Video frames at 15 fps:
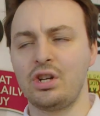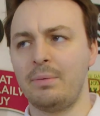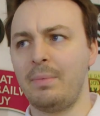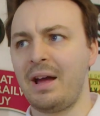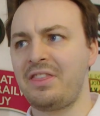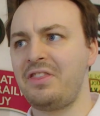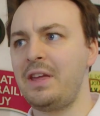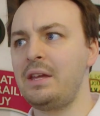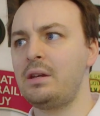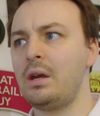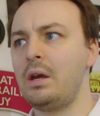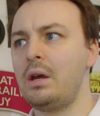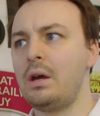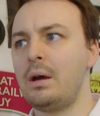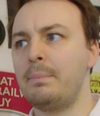I think
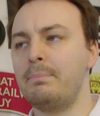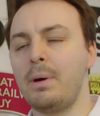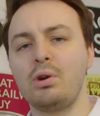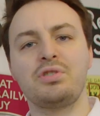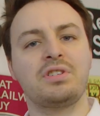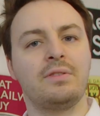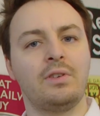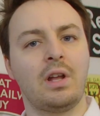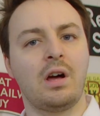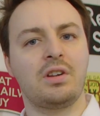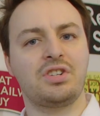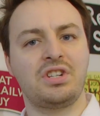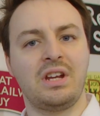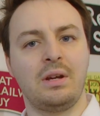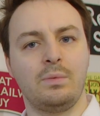most of
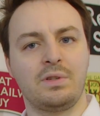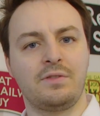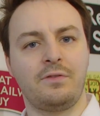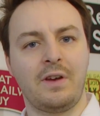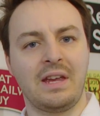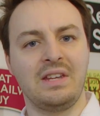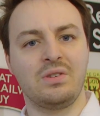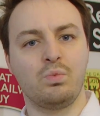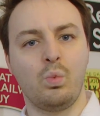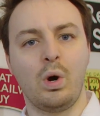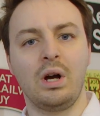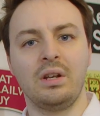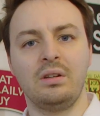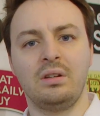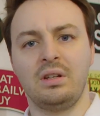last year was phase
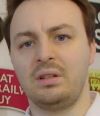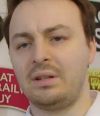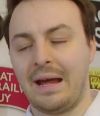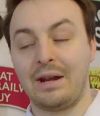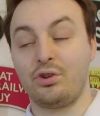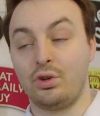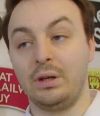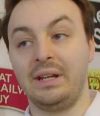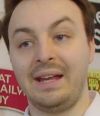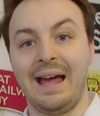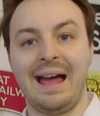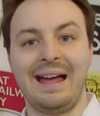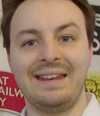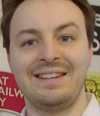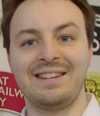1, naturally,
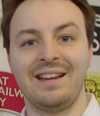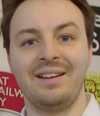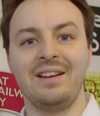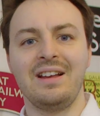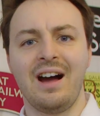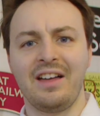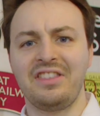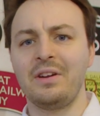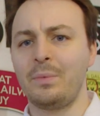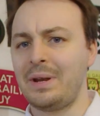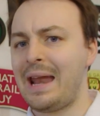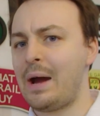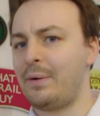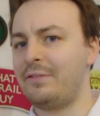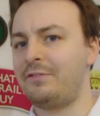and I think we're
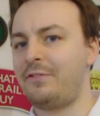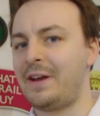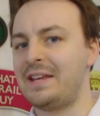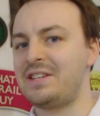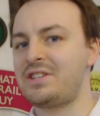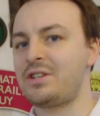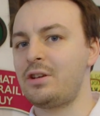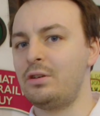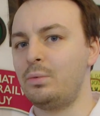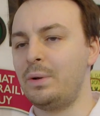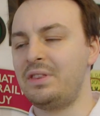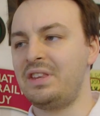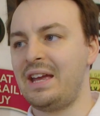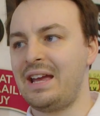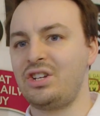now in phase 2
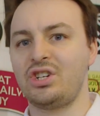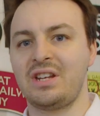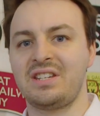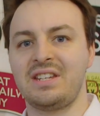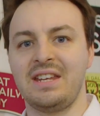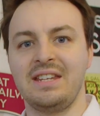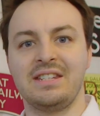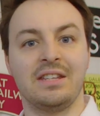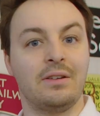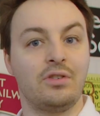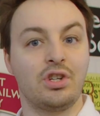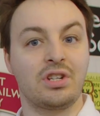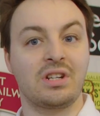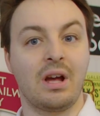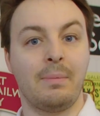with the HSTs that have
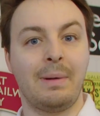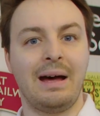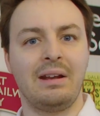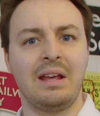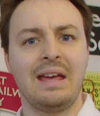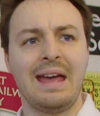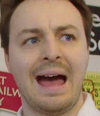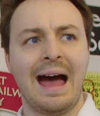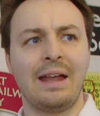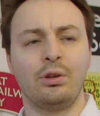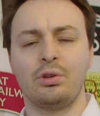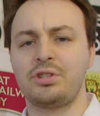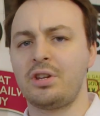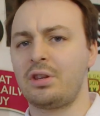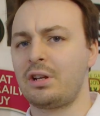just come out, and
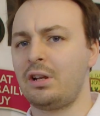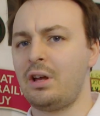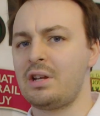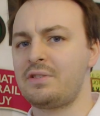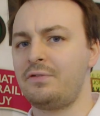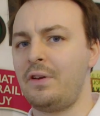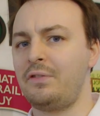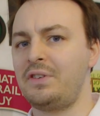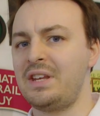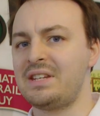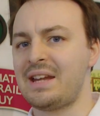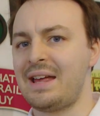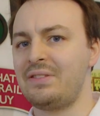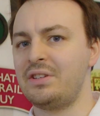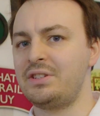also the Class
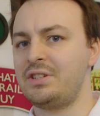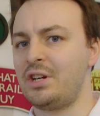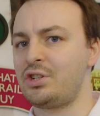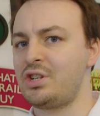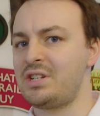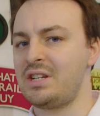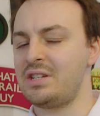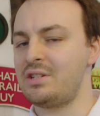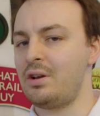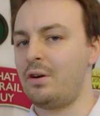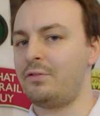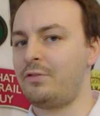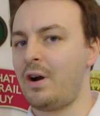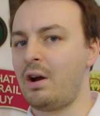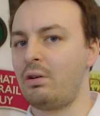50s and the Duchesses
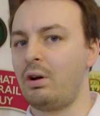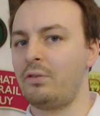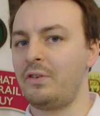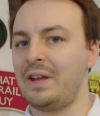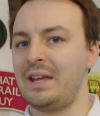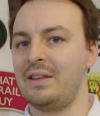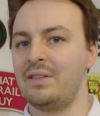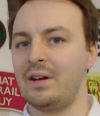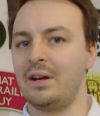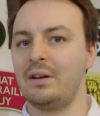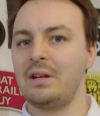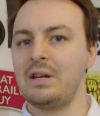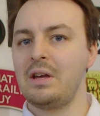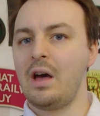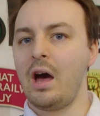not far off either.
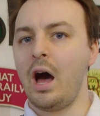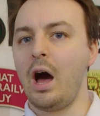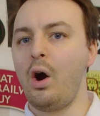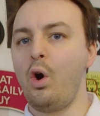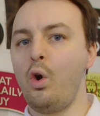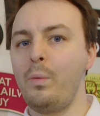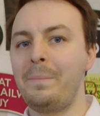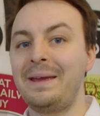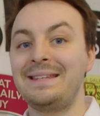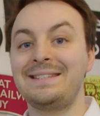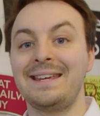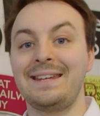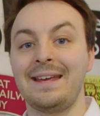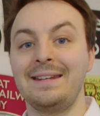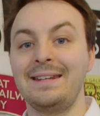Hornby
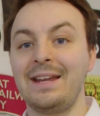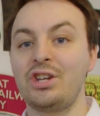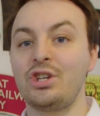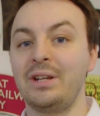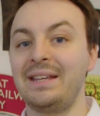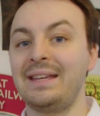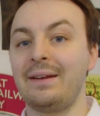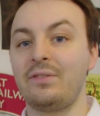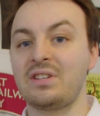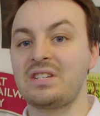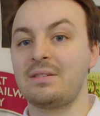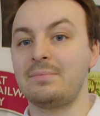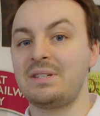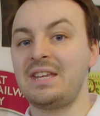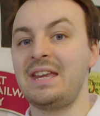did initially give us
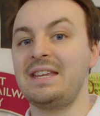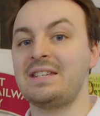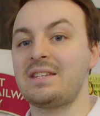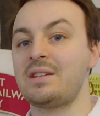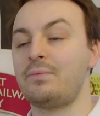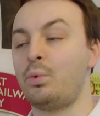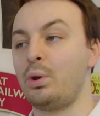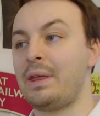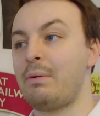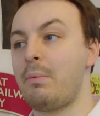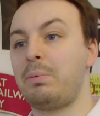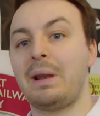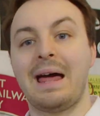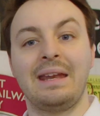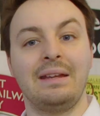some teasers of what they were
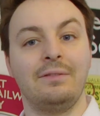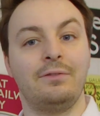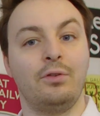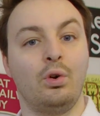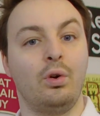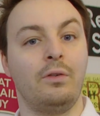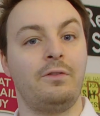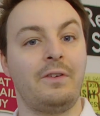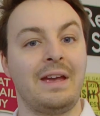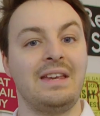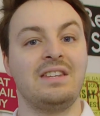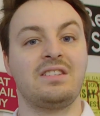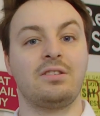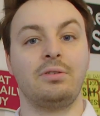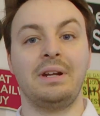planning for
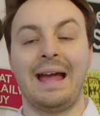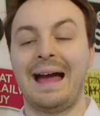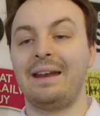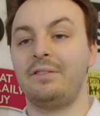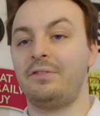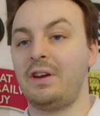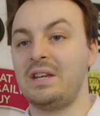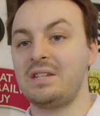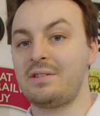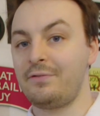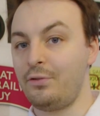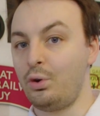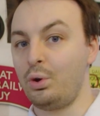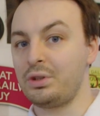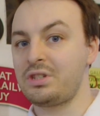phase 3 and phase
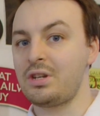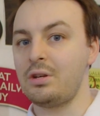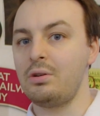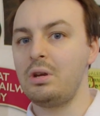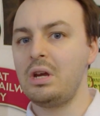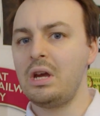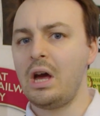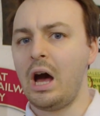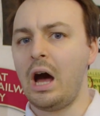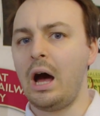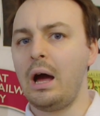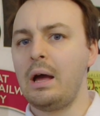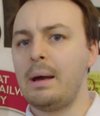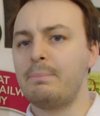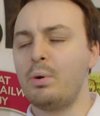4 too,
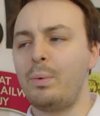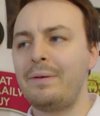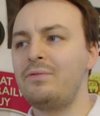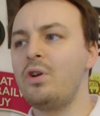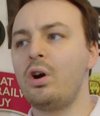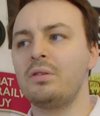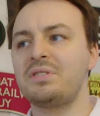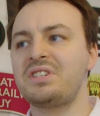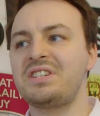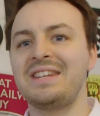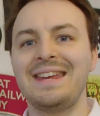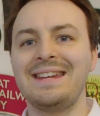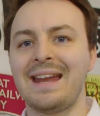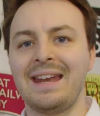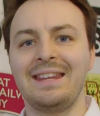but we've not
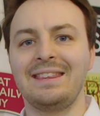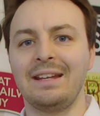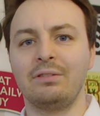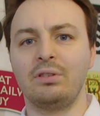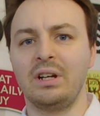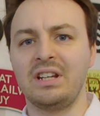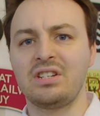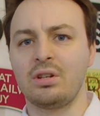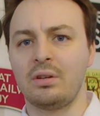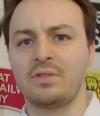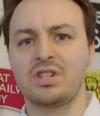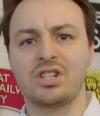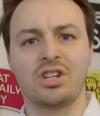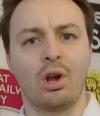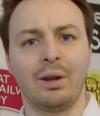seen anything really sort of
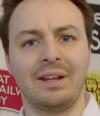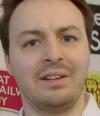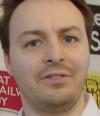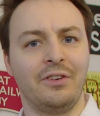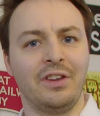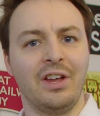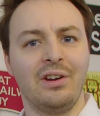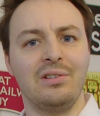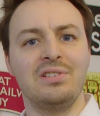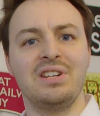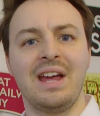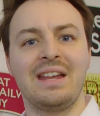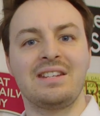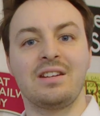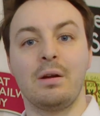solid for those
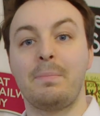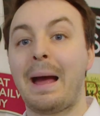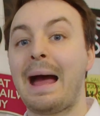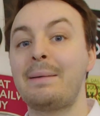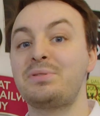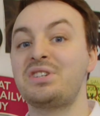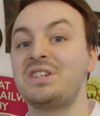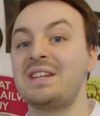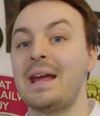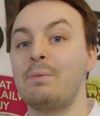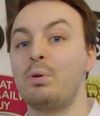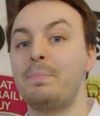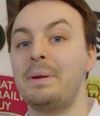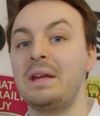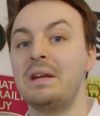yet, so perhaps today
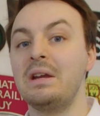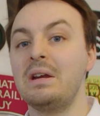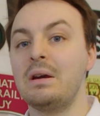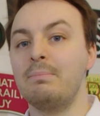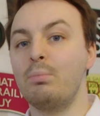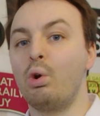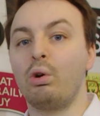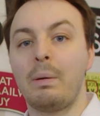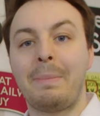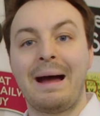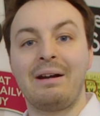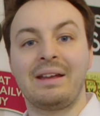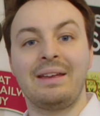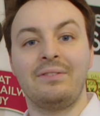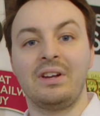will be more
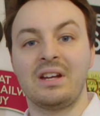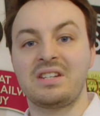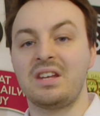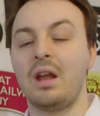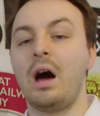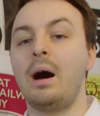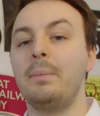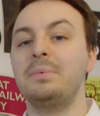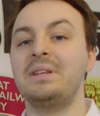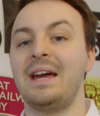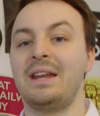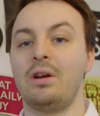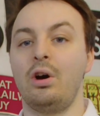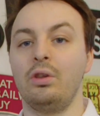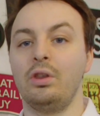about giving us an
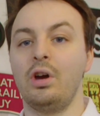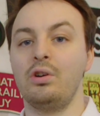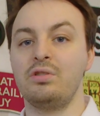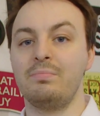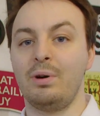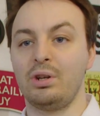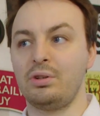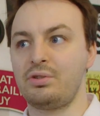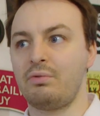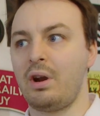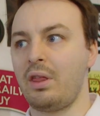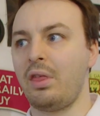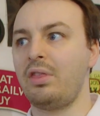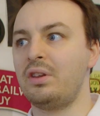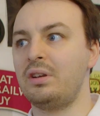update on those models
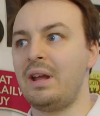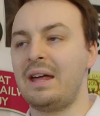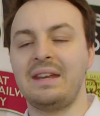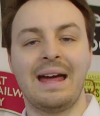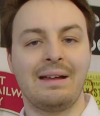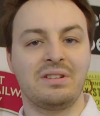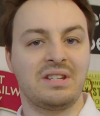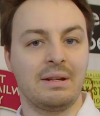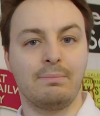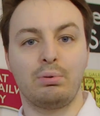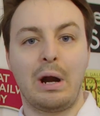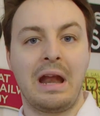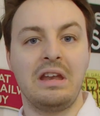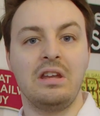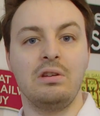rather than announcing
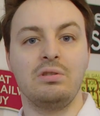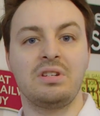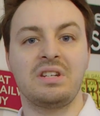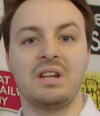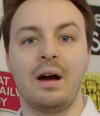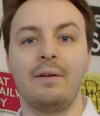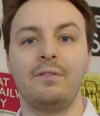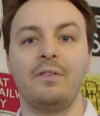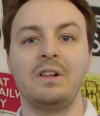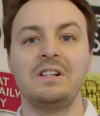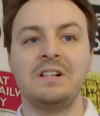brand new stuff.